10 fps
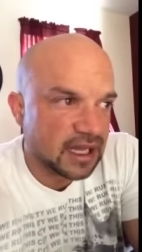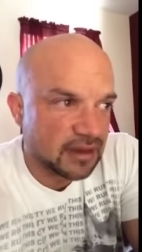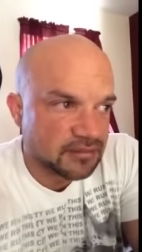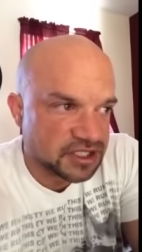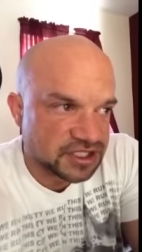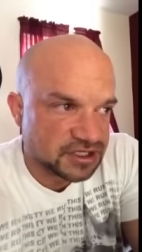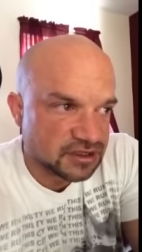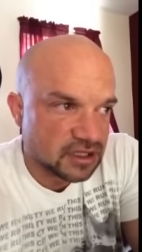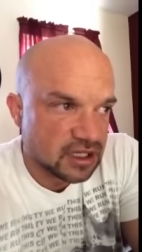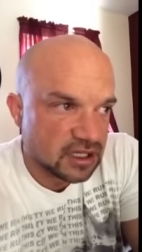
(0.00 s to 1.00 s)
I'm just,
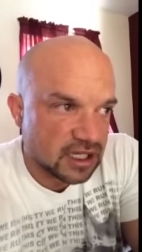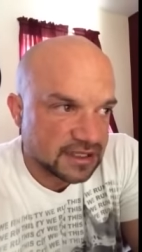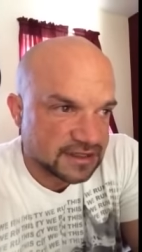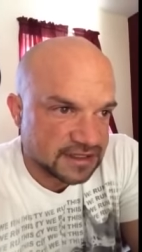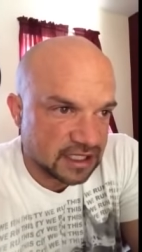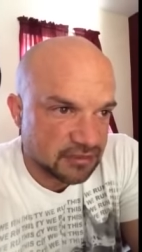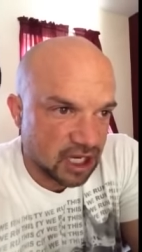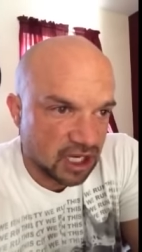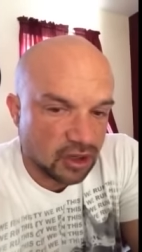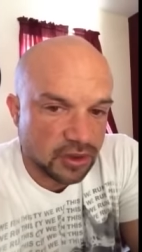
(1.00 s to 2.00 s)
as I said, I'm
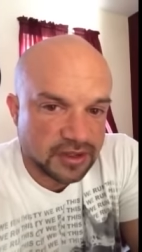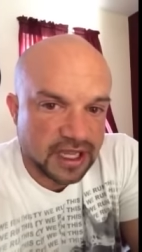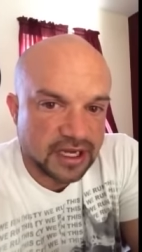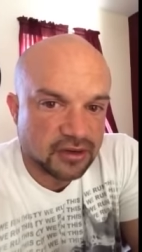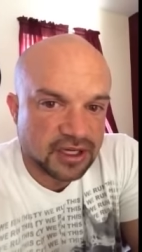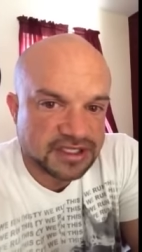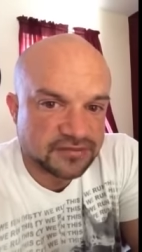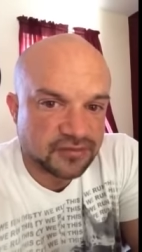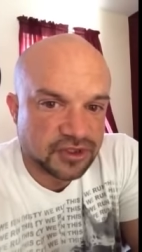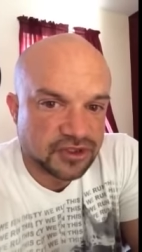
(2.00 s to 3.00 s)
not going that
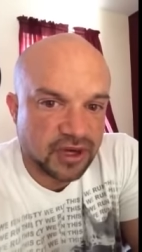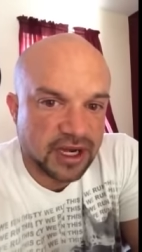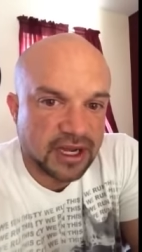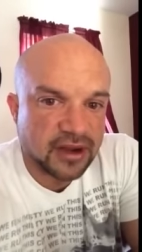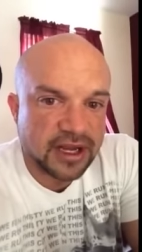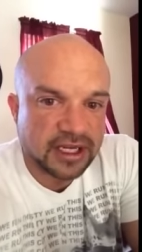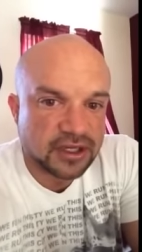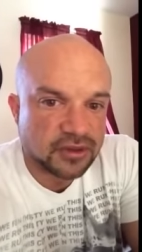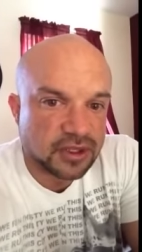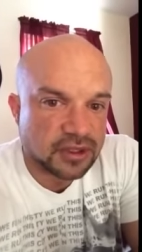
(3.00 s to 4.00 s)
aggressive with the dry out. I can
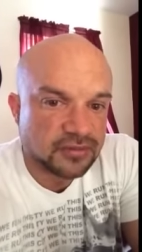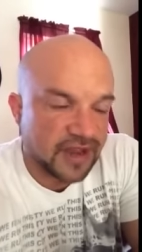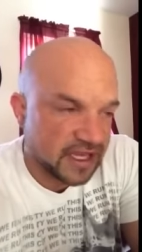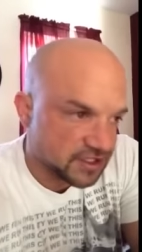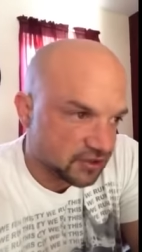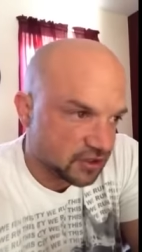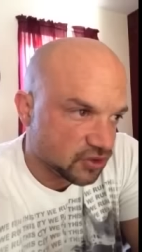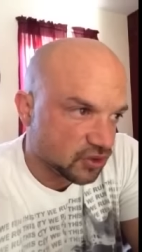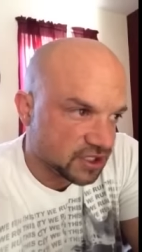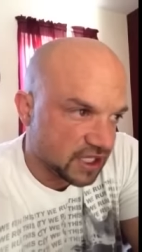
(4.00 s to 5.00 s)
do it faster
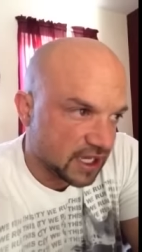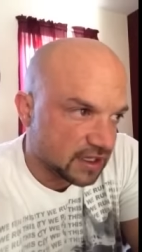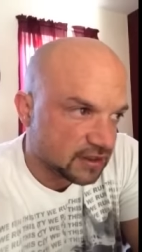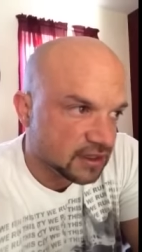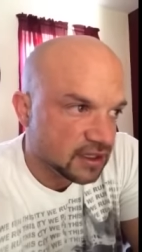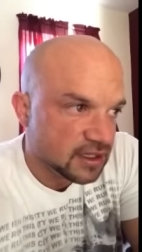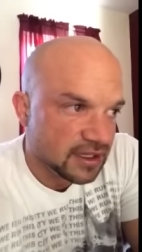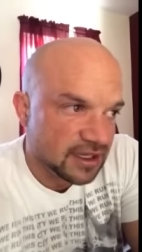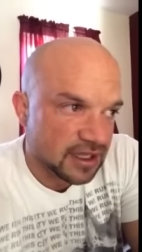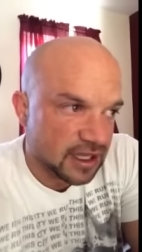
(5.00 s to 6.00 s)
towards the end,
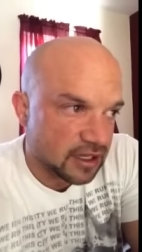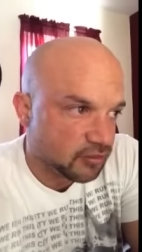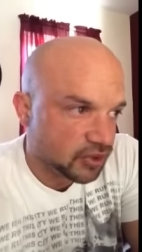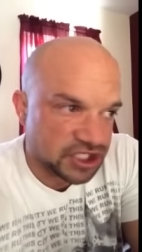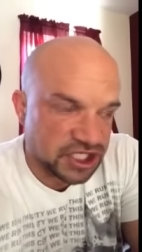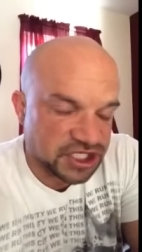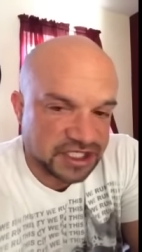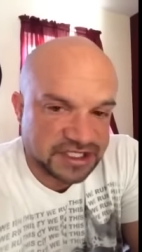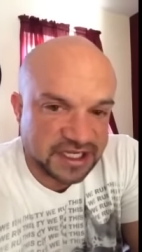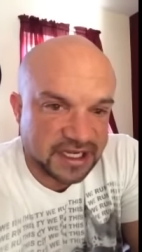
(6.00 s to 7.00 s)
and
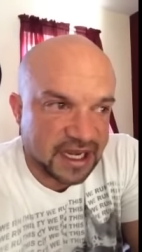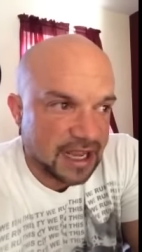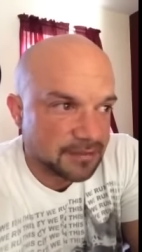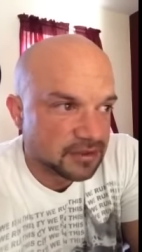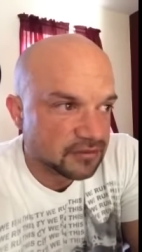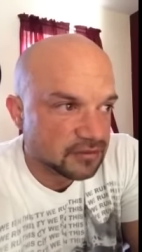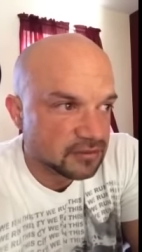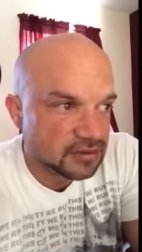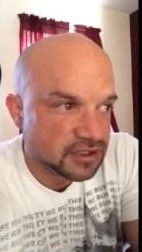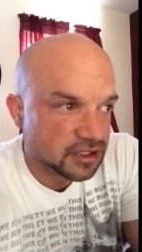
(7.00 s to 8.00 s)
prejudging isn't going to happen
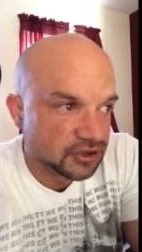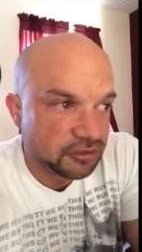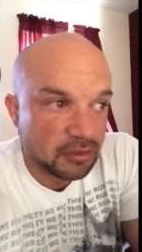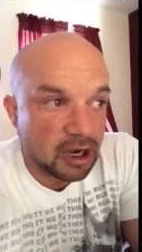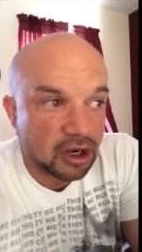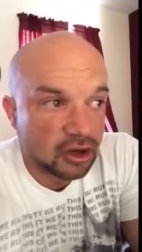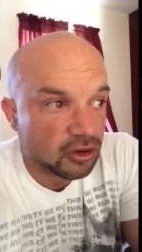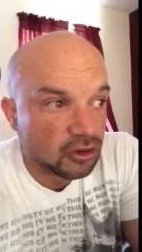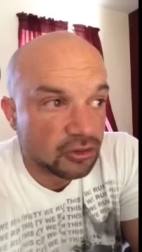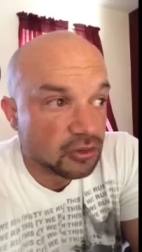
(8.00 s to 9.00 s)
until
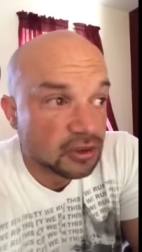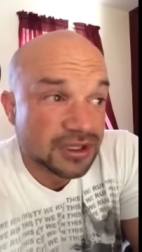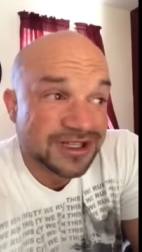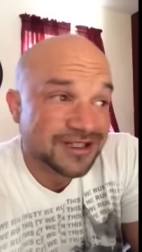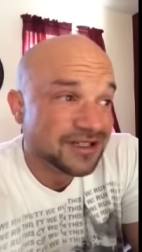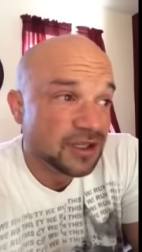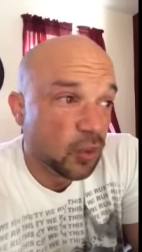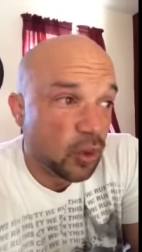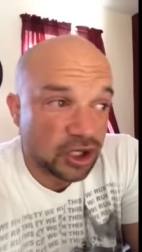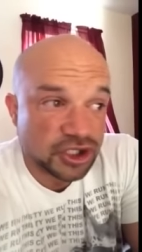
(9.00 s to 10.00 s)
tomorrow,
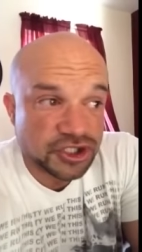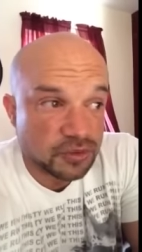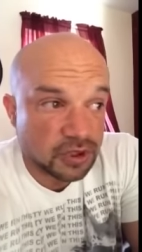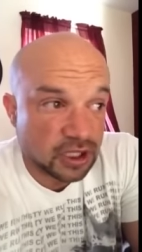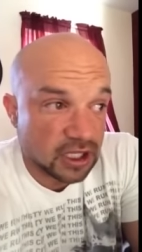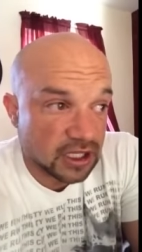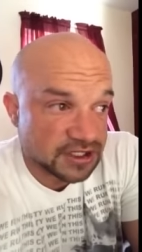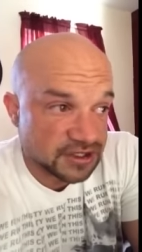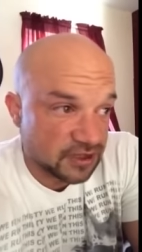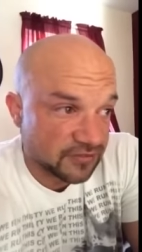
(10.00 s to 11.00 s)
1 or 2
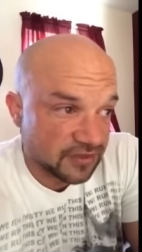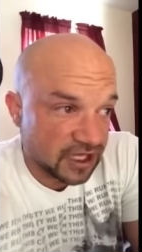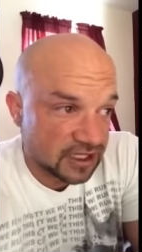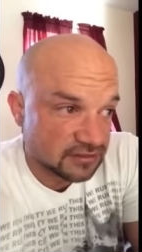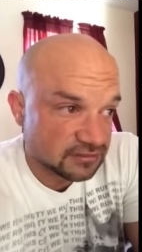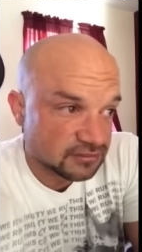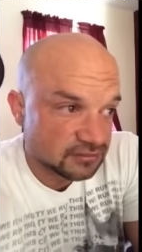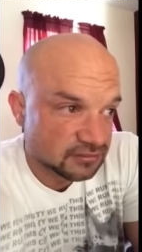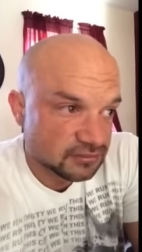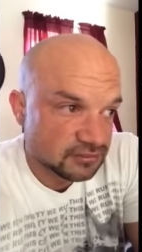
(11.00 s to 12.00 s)
o'clock, so I've got
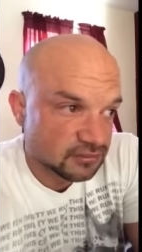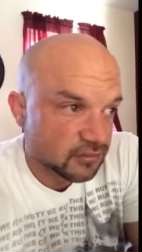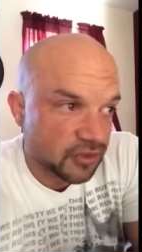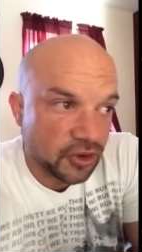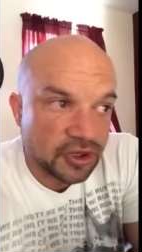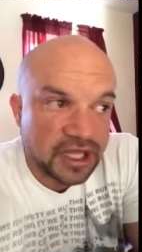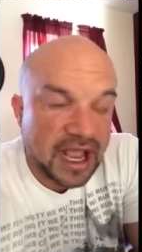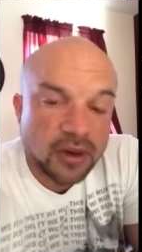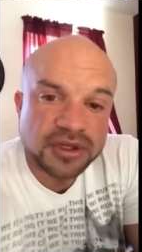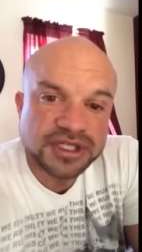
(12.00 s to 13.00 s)
30
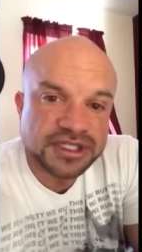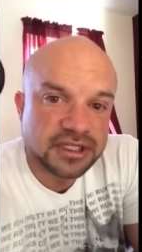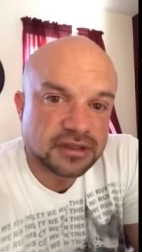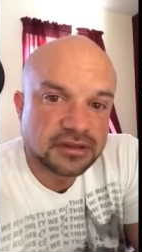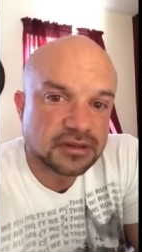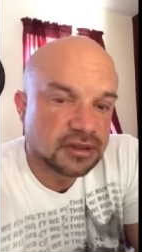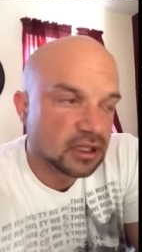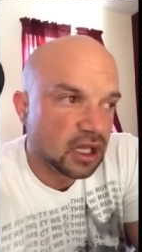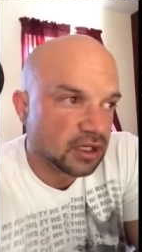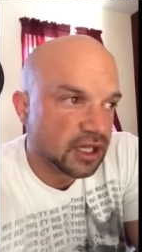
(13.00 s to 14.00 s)
hours still, a
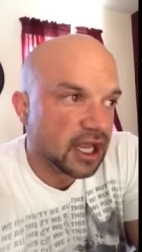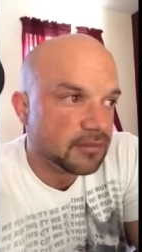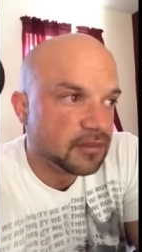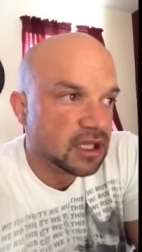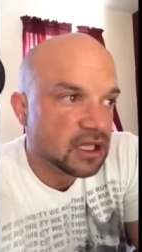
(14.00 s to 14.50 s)
long time.